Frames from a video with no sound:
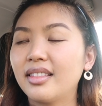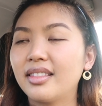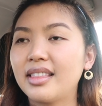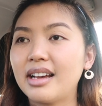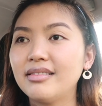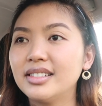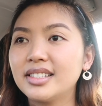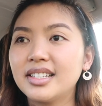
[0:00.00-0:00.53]

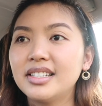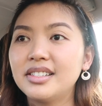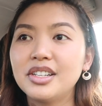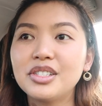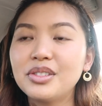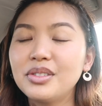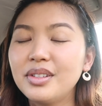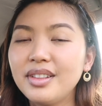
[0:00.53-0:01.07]
that was
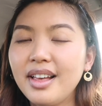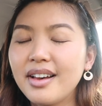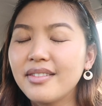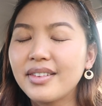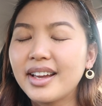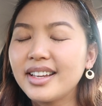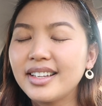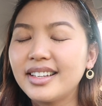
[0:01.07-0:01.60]
conditional love.
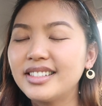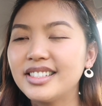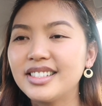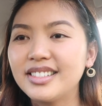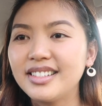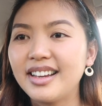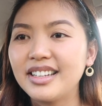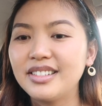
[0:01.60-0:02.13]
I
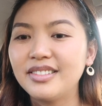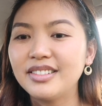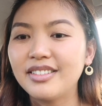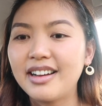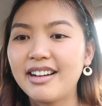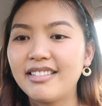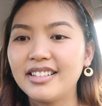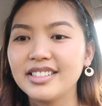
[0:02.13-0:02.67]
don't know
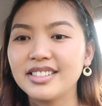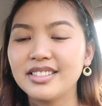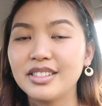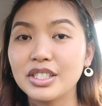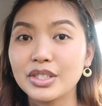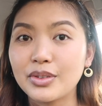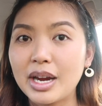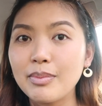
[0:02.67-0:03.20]
how else to
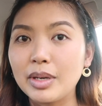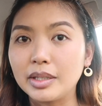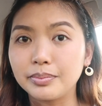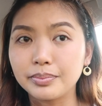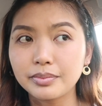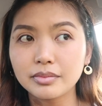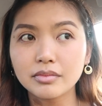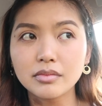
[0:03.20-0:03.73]
describe it.
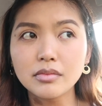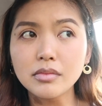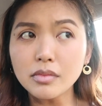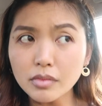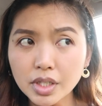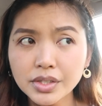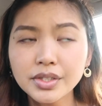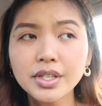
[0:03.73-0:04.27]

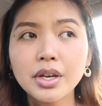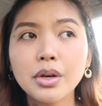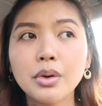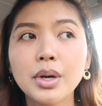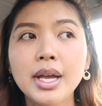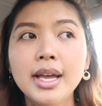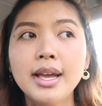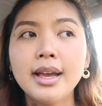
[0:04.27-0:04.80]
So
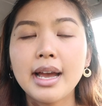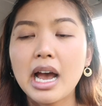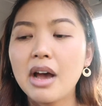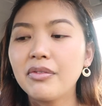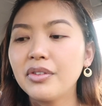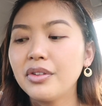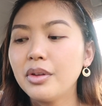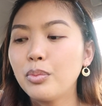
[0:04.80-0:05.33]

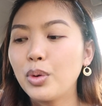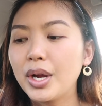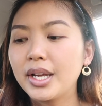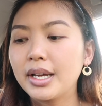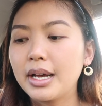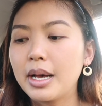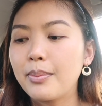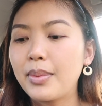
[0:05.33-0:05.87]
after the
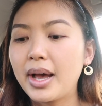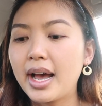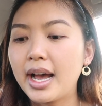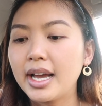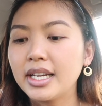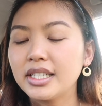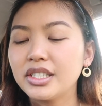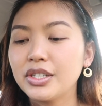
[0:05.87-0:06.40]
breakup,
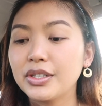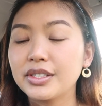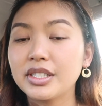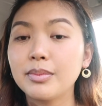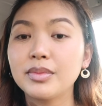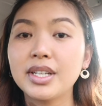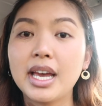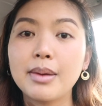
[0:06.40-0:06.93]
I took
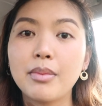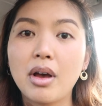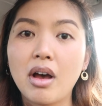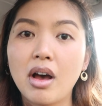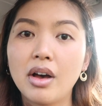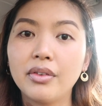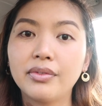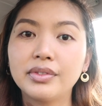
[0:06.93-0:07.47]
some time
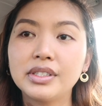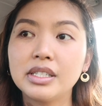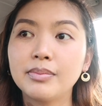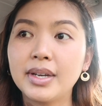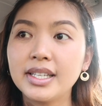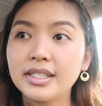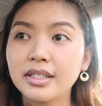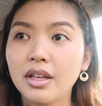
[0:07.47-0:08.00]
off to
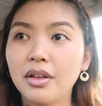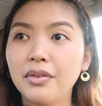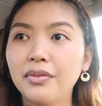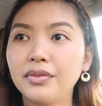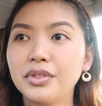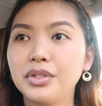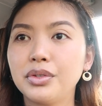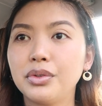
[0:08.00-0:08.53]

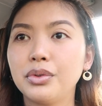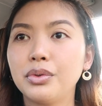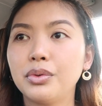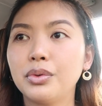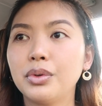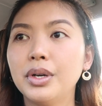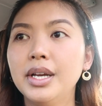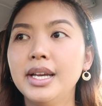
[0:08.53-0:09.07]
myself
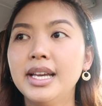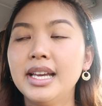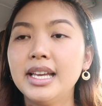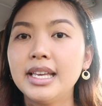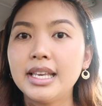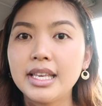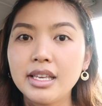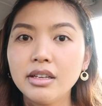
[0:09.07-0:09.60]
to
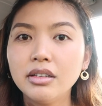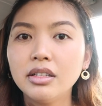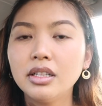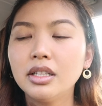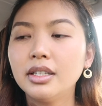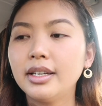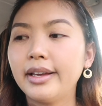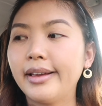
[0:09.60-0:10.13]

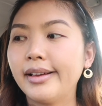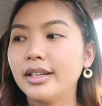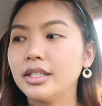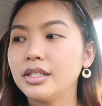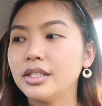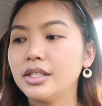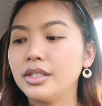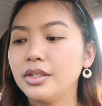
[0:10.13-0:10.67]
heal
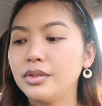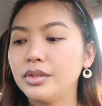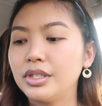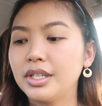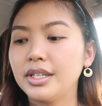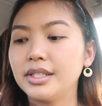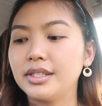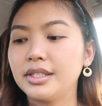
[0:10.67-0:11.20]
and to
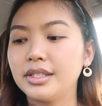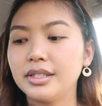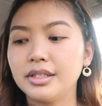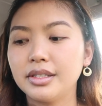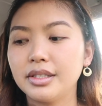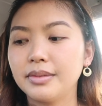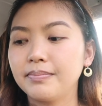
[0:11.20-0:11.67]
just,